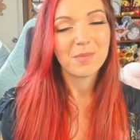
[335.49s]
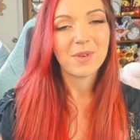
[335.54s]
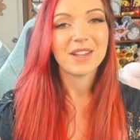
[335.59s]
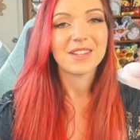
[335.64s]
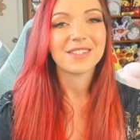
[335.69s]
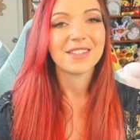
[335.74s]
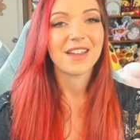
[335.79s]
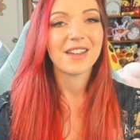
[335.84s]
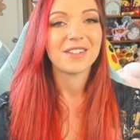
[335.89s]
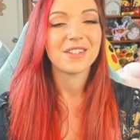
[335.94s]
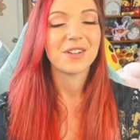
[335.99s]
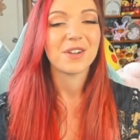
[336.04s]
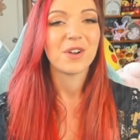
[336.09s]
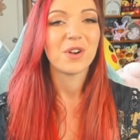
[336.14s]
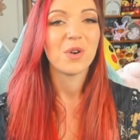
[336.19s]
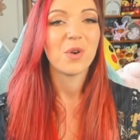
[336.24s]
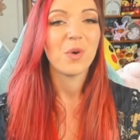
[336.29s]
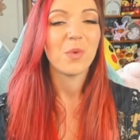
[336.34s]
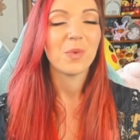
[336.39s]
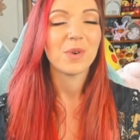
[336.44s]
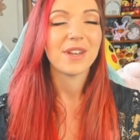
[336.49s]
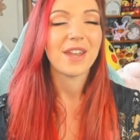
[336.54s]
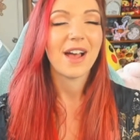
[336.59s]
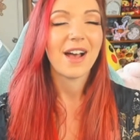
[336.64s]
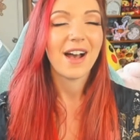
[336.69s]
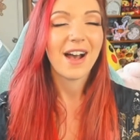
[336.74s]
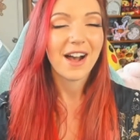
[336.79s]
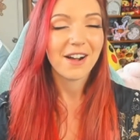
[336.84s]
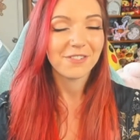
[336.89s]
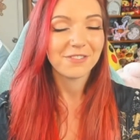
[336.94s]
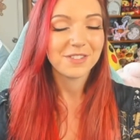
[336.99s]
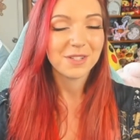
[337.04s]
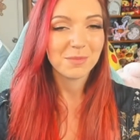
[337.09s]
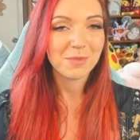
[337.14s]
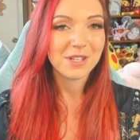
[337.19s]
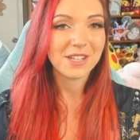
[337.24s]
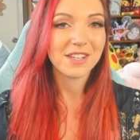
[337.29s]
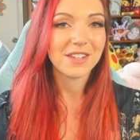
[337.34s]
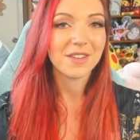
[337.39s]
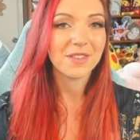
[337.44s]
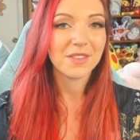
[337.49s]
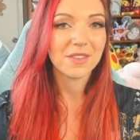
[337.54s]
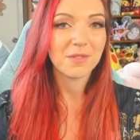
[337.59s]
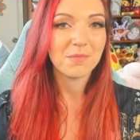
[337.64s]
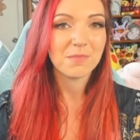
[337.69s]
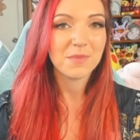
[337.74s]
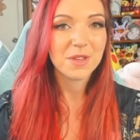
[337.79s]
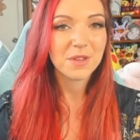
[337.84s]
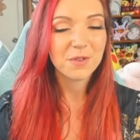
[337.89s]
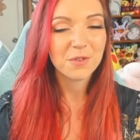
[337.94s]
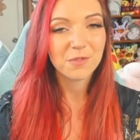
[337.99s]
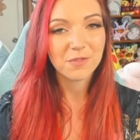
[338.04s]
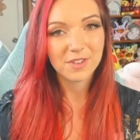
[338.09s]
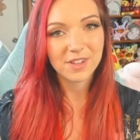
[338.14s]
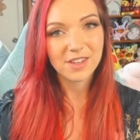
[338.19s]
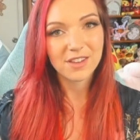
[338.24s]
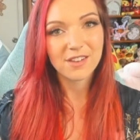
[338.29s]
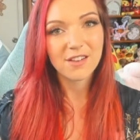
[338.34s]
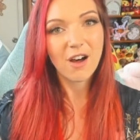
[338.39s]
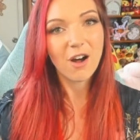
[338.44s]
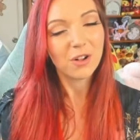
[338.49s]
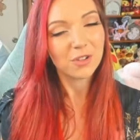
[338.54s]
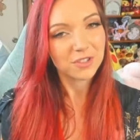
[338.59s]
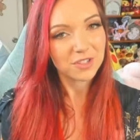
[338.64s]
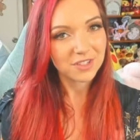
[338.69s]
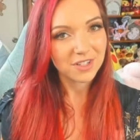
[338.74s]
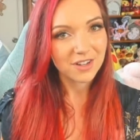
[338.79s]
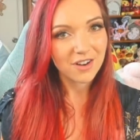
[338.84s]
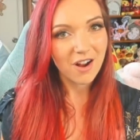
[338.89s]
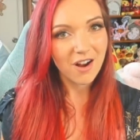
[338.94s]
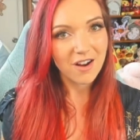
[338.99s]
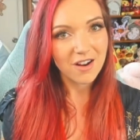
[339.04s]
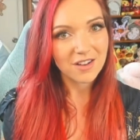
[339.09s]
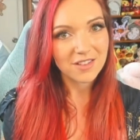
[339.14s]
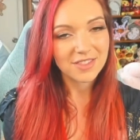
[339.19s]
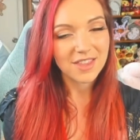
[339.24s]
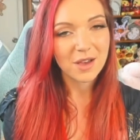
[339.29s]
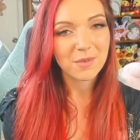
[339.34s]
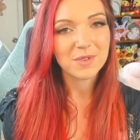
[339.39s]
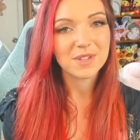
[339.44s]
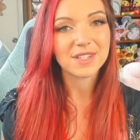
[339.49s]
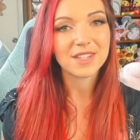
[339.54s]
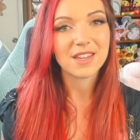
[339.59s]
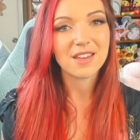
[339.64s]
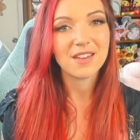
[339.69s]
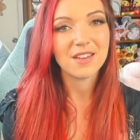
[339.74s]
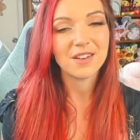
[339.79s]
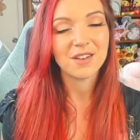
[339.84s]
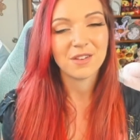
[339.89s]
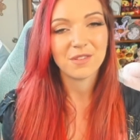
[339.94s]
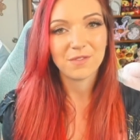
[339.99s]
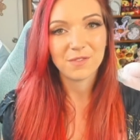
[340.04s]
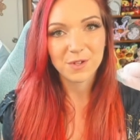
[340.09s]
by Saito would have to be the Mew V alternate art that was in